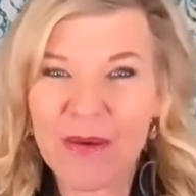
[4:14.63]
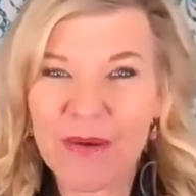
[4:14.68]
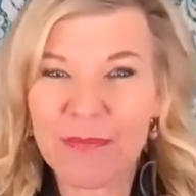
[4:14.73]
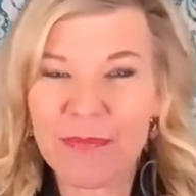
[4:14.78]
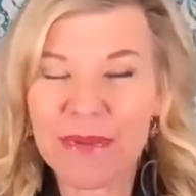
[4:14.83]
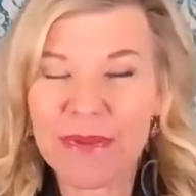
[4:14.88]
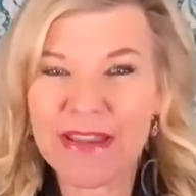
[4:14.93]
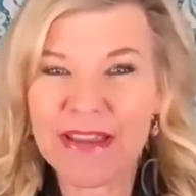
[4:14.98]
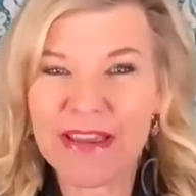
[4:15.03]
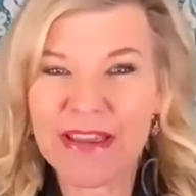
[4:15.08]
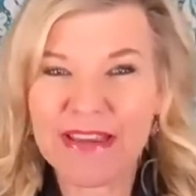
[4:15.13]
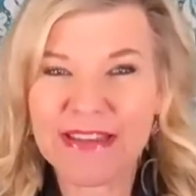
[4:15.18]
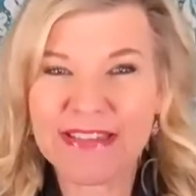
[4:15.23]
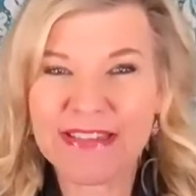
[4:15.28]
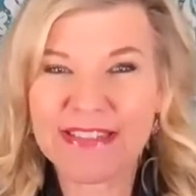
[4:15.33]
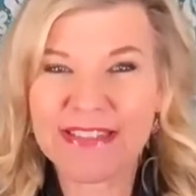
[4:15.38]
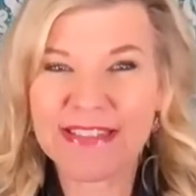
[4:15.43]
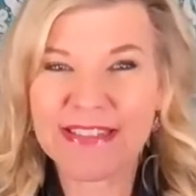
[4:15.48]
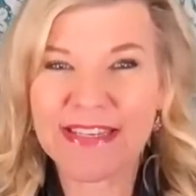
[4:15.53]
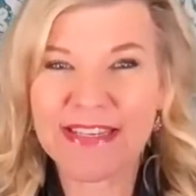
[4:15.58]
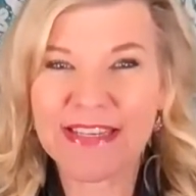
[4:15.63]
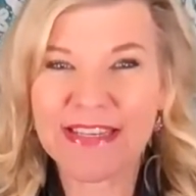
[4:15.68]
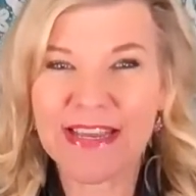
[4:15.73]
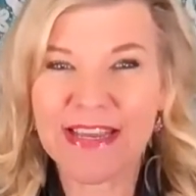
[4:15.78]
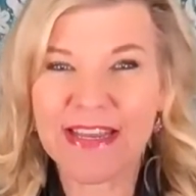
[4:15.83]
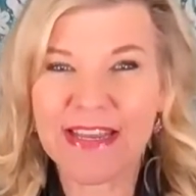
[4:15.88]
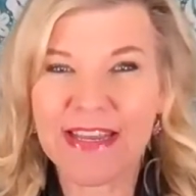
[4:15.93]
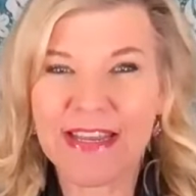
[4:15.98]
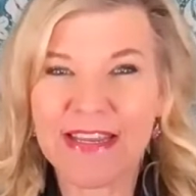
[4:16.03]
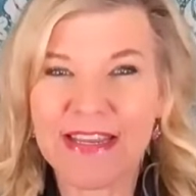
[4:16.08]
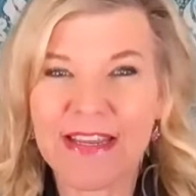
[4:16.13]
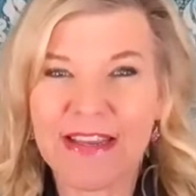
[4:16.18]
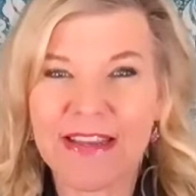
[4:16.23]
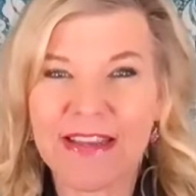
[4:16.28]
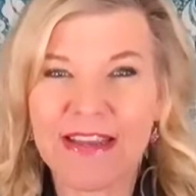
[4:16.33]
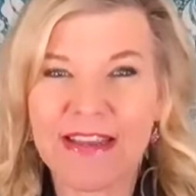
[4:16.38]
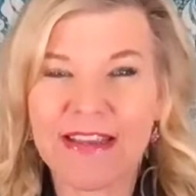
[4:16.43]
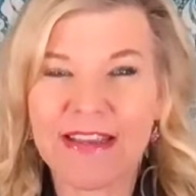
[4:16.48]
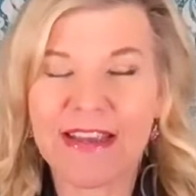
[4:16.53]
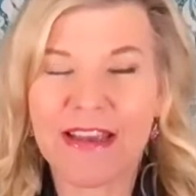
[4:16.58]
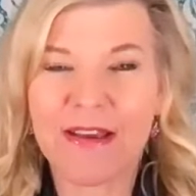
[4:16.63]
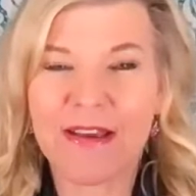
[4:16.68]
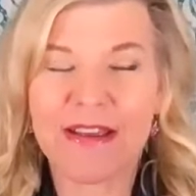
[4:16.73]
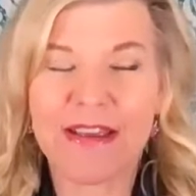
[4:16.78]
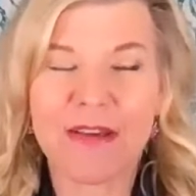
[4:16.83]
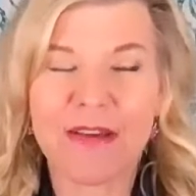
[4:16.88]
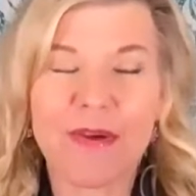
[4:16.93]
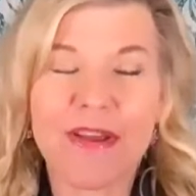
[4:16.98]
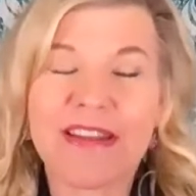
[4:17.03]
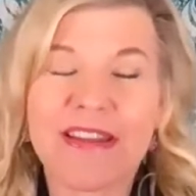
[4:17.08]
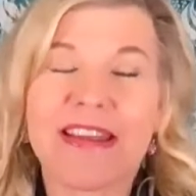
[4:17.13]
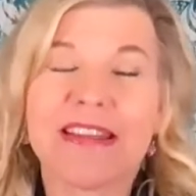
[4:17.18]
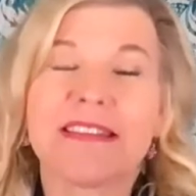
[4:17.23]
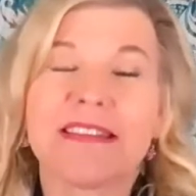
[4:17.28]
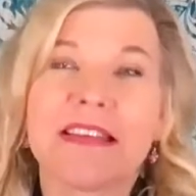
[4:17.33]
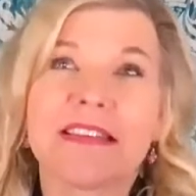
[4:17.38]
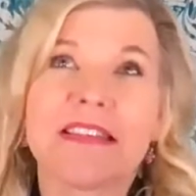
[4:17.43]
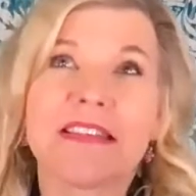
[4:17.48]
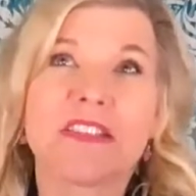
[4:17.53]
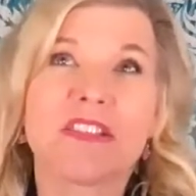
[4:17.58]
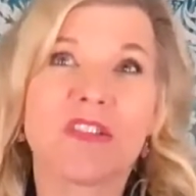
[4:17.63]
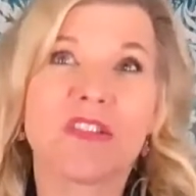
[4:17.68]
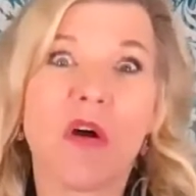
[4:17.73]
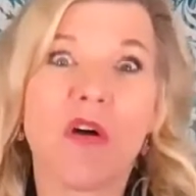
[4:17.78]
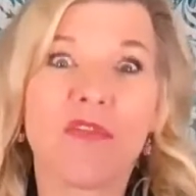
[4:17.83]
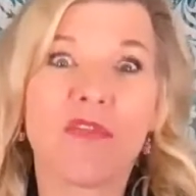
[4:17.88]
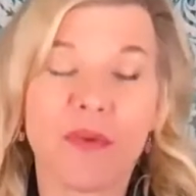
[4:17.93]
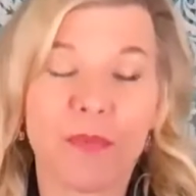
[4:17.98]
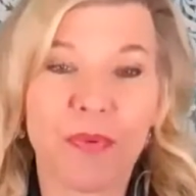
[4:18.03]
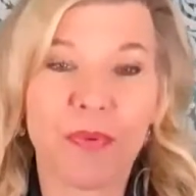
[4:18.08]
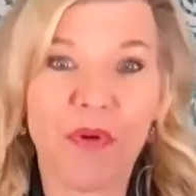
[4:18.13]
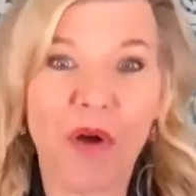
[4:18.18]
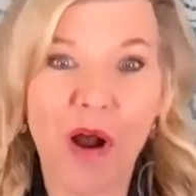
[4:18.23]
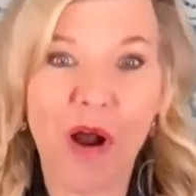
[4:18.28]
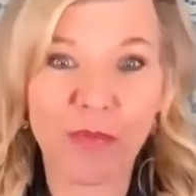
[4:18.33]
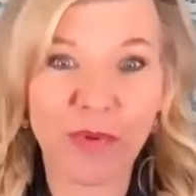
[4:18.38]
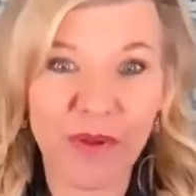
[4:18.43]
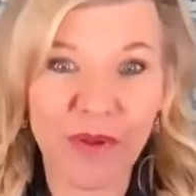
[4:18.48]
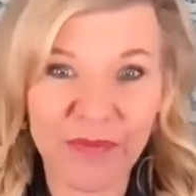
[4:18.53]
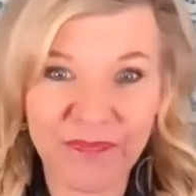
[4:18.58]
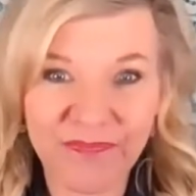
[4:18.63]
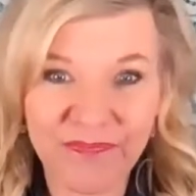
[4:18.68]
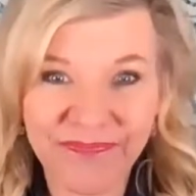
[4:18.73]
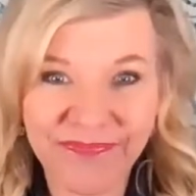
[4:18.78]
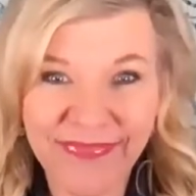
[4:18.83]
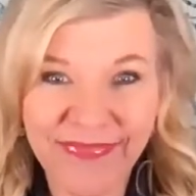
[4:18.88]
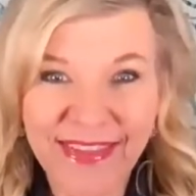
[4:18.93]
because it doesn't solve the problem.